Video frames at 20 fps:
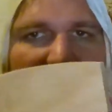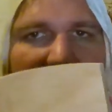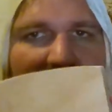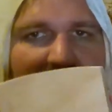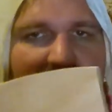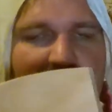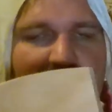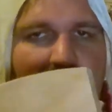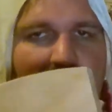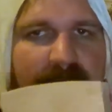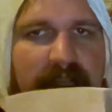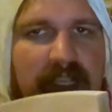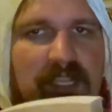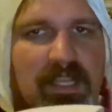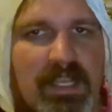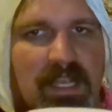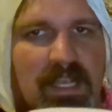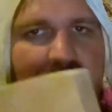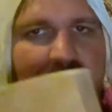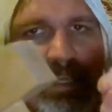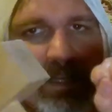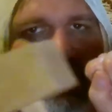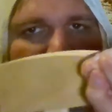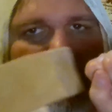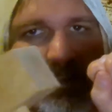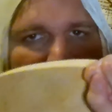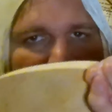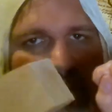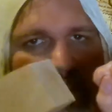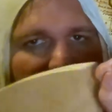there, so I can get in
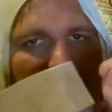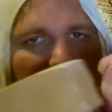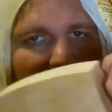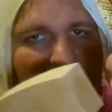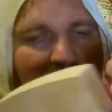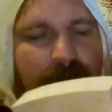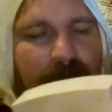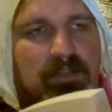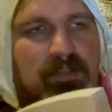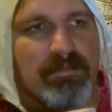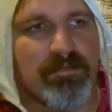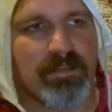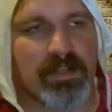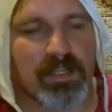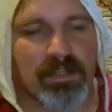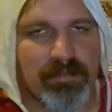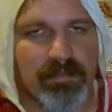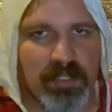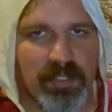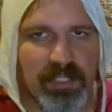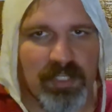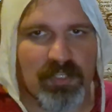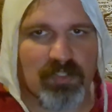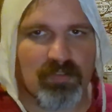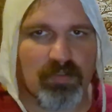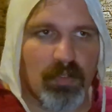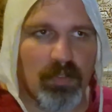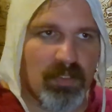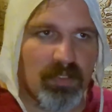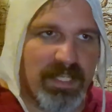if I'm doing very, very
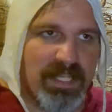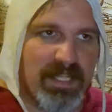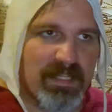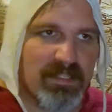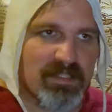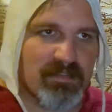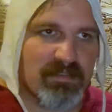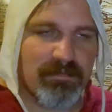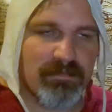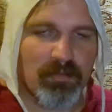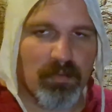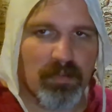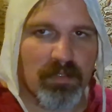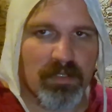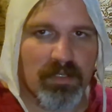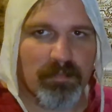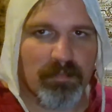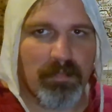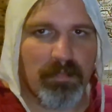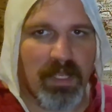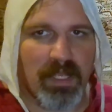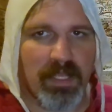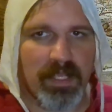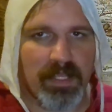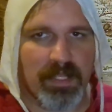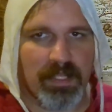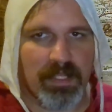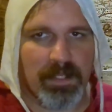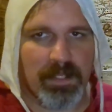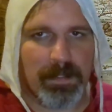controlled hits for
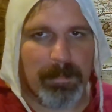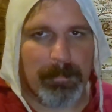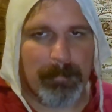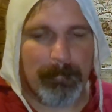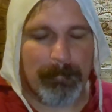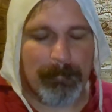my